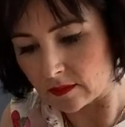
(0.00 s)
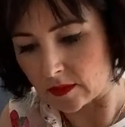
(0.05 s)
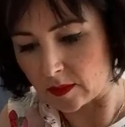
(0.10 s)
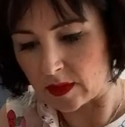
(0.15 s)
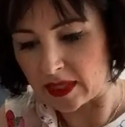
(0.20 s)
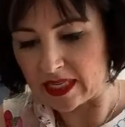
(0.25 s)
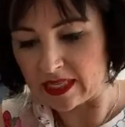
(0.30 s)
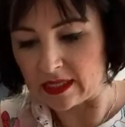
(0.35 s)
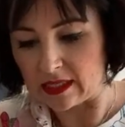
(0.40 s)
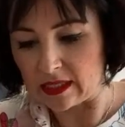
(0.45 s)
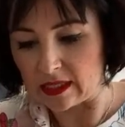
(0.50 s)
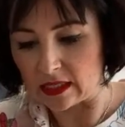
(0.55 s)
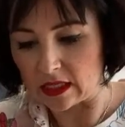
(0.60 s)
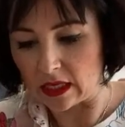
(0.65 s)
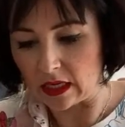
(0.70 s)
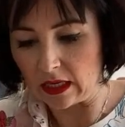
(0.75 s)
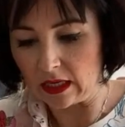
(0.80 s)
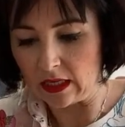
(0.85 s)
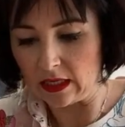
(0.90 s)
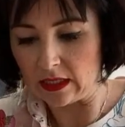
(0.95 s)
Pleaty
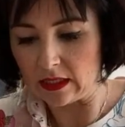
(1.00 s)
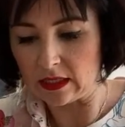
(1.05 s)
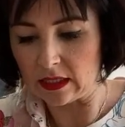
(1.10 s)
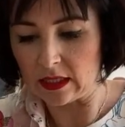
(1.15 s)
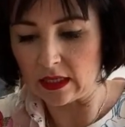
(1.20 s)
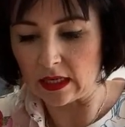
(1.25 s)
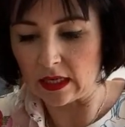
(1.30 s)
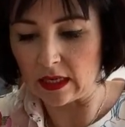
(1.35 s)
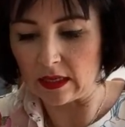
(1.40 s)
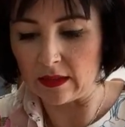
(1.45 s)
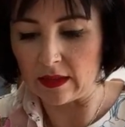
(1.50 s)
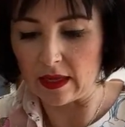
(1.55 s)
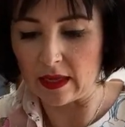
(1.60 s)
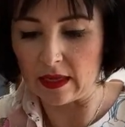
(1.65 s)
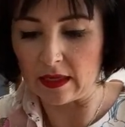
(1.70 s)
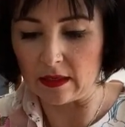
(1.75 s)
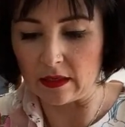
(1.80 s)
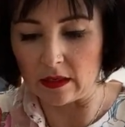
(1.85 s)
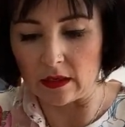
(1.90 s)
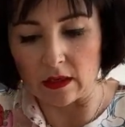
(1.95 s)
side, and
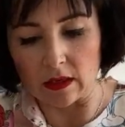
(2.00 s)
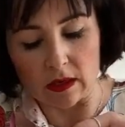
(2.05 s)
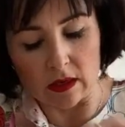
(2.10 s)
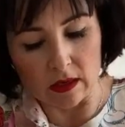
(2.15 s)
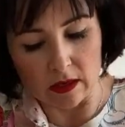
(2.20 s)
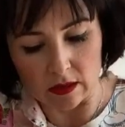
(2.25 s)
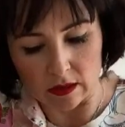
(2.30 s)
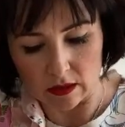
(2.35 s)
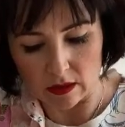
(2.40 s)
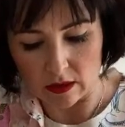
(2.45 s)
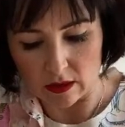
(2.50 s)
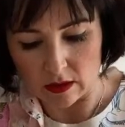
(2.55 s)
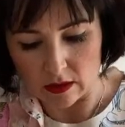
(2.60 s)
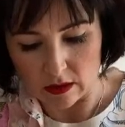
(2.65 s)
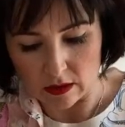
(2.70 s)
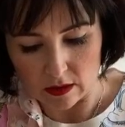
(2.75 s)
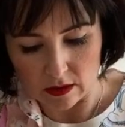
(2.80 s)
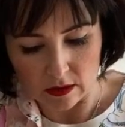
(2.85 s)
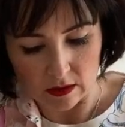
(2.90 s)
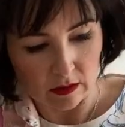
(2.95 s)
then
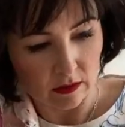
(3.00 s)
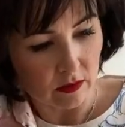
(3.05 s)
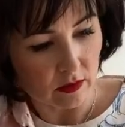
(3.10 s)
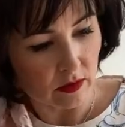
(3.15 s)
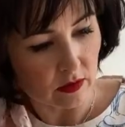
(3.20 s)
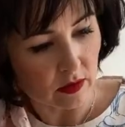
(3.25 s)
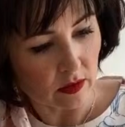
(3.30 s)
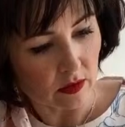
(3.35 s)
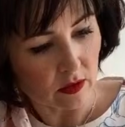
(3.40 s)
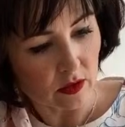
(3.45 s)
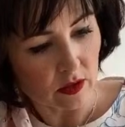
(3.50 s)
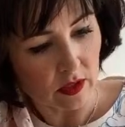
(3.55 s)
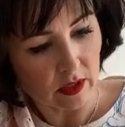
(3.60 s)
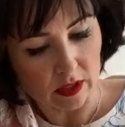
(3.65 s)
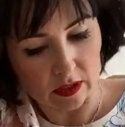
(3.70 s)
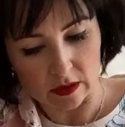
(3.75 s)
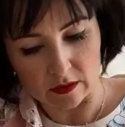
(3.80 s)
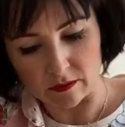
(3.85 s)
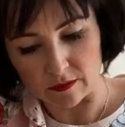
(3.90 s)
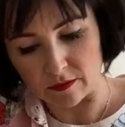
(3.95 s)
it
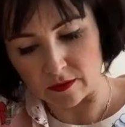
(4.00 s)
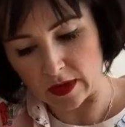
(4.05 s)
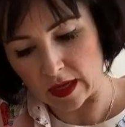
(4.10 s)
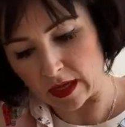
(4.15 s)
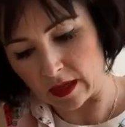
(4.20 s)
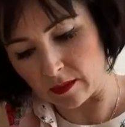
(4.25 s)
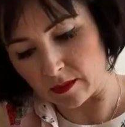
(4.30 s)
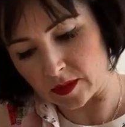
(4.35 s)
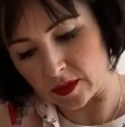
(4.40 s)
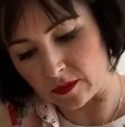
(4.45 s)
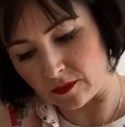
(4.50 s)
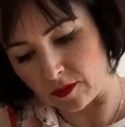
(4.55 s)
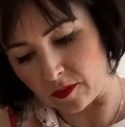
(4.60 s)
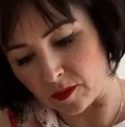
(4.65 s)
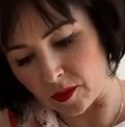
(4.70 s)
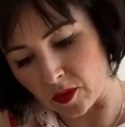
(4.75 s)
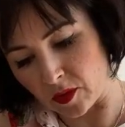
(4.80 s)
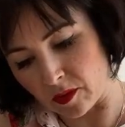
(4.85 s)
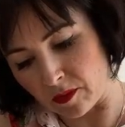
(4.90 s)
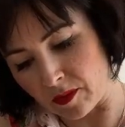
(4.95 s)
actually helps if you
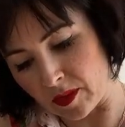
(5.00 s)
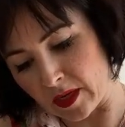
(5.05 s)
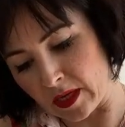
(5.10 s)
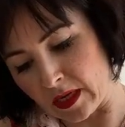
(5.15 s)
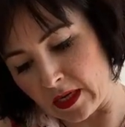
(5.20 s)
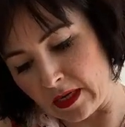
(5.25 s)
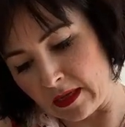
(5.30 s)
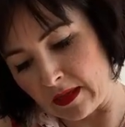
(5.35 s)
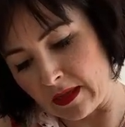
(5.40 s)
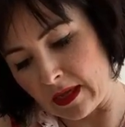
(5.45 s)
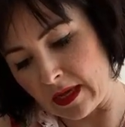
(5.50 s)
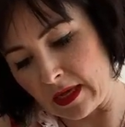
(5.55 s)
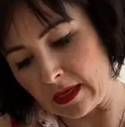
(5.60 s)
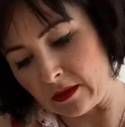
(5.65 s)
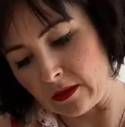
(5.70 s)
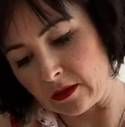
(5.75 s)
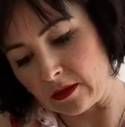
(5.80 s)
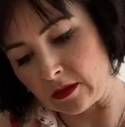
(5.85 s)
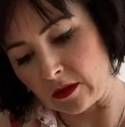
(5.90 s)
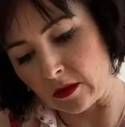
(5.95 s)
put a pin in there
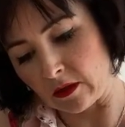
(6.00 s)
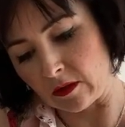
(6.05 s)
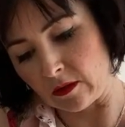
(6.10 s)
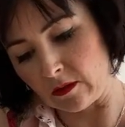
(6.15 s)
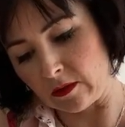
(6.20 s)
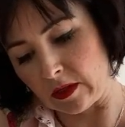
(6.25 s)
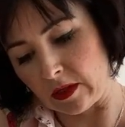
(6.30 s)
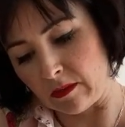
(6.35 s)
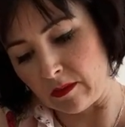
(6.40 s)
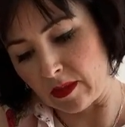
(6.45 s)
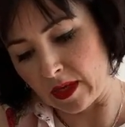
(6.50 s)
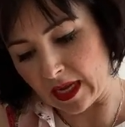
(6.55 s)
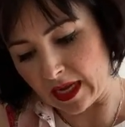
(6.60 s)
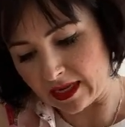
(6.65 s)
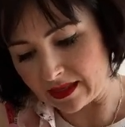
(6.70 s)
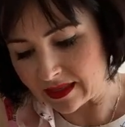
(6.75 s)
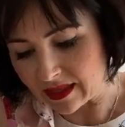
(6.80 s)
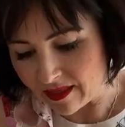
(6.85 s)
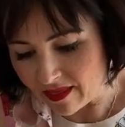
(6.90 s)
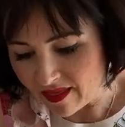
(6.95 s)
just to hold it in
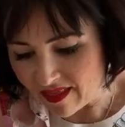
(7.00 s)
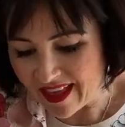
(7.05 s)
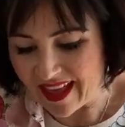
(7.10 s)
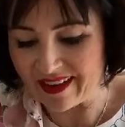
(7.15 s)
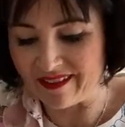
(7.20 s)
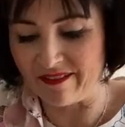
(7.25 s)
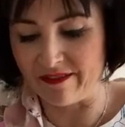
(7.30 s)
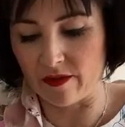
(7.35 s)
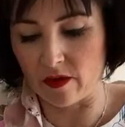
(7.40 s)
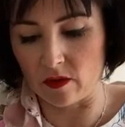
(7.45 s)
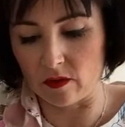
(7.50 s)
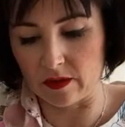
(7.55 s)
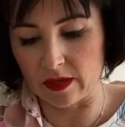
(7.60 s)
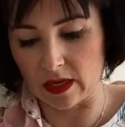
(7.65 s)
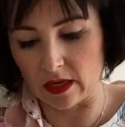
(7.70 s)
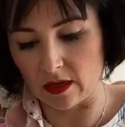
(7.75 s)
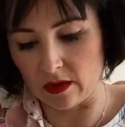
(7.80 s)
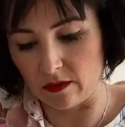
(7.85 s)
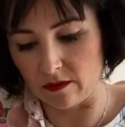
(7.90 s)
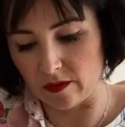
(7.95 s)
place, and then fold
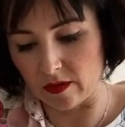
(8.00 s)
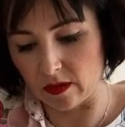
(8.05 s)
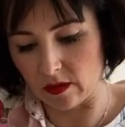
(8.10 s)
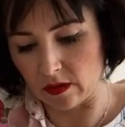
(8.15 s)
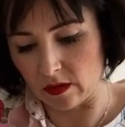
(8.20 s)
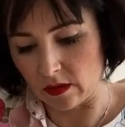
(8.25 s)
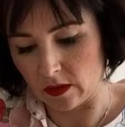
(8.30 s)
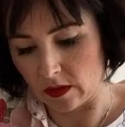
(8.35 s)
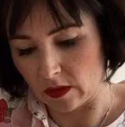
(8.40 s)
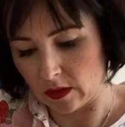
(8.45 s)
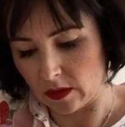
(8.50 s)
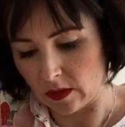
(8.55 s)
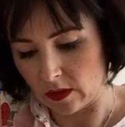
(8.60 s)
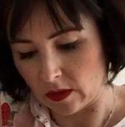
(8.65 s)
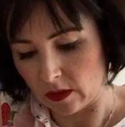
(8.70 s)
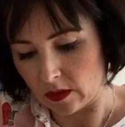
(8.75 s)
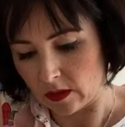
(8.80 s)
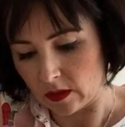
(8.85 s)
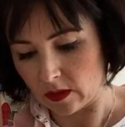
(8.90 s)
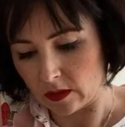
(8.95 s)
that over.
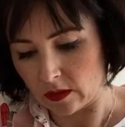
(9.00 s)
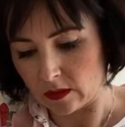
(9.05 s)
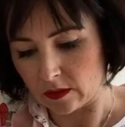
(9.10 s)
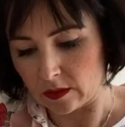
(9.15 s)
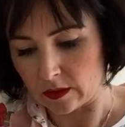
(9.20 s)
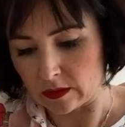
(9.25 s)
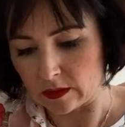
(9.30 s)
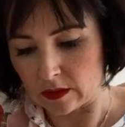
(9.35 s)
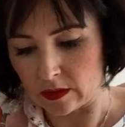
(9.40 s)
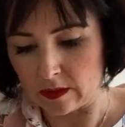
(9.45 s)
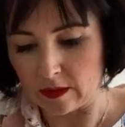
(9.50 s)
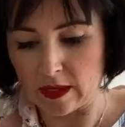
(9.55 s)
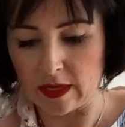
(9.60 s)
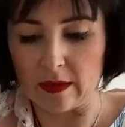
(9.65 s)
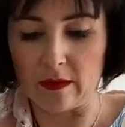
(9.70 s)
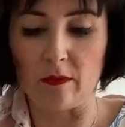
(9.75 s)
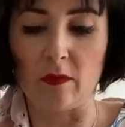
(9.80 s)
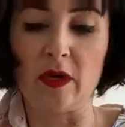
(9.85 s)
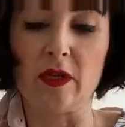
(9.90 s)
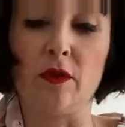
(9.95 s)
And
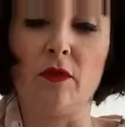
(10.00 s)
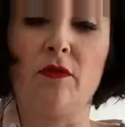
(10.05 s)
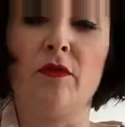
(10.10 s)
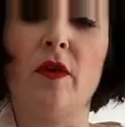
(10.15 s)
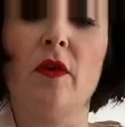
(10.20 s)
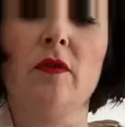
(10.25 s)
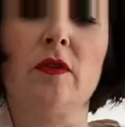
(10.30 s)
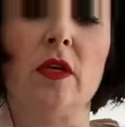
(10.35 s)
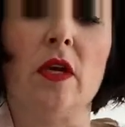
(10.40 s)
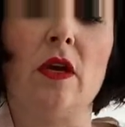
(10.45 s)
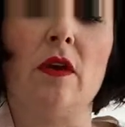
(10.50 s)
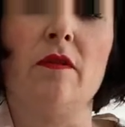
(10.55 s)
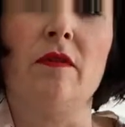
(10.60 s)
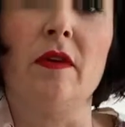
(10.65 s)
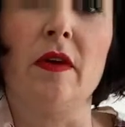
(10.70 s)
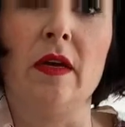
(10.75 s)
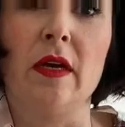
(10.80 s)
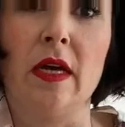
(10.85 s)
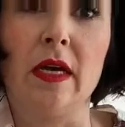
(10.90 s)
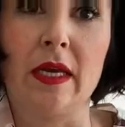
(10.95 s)
then when you fold it
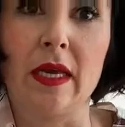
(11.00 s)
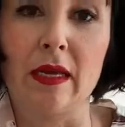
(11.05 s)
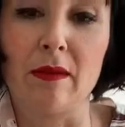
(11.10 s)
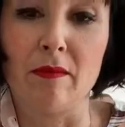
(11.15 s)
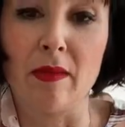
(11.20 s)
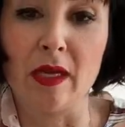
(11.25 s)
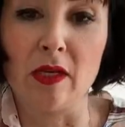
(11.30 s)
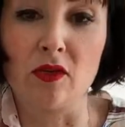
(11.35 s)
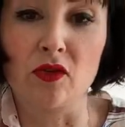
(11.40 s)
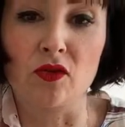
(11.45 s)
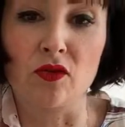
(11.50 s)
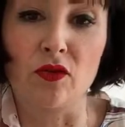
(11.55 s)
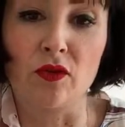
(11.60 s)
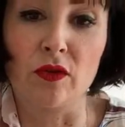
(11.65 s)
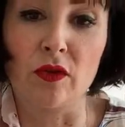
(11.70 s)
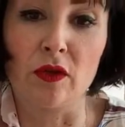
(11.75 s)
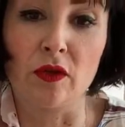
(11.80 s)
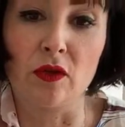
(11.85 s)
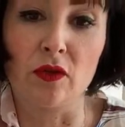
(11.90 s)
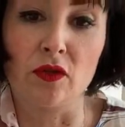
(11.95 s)
over, again, make sure
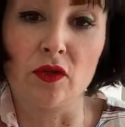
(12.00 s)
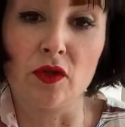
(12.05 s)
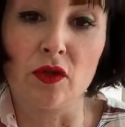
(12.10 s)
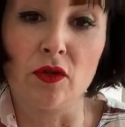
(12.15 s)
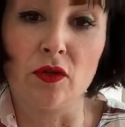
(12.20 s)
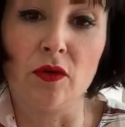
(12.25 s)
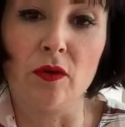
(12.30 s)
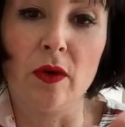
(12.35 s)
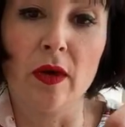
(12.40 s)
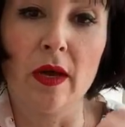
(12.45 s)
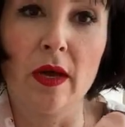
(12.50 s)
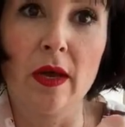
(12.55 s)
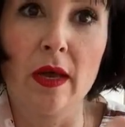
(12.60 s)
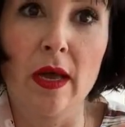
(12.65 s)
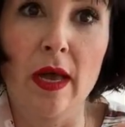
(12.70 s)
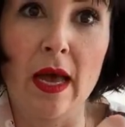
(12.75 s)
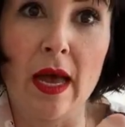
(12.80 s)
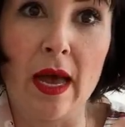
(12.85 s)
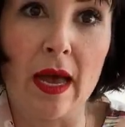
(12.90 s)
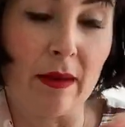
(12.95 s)
that your two
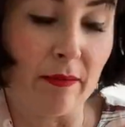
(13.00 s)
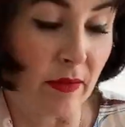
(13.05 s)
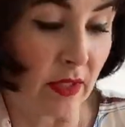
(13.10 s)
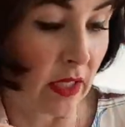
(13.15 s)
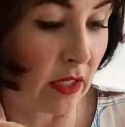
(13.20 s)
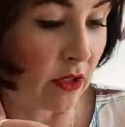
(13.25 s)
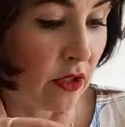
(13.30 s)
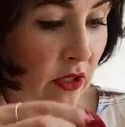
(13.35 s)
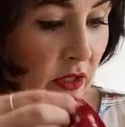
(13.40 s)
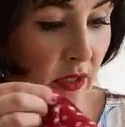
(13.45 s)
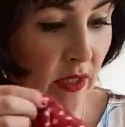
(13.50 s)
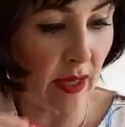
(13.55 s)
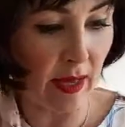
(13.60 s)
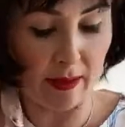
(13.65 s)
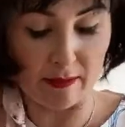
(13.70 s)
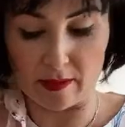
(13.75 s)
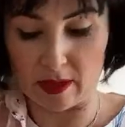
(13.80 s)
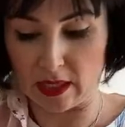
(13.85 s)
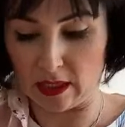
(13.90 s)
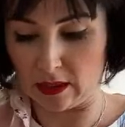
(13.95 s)
hemmed edges
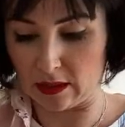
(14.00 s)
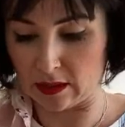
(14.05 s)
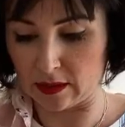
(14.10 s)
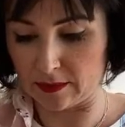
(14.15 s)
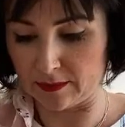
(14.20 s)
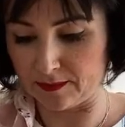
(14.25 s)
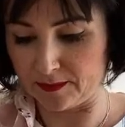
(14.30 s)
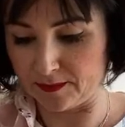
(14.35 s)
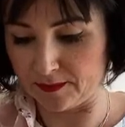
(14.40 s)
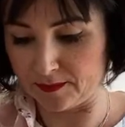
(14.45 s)
there meet.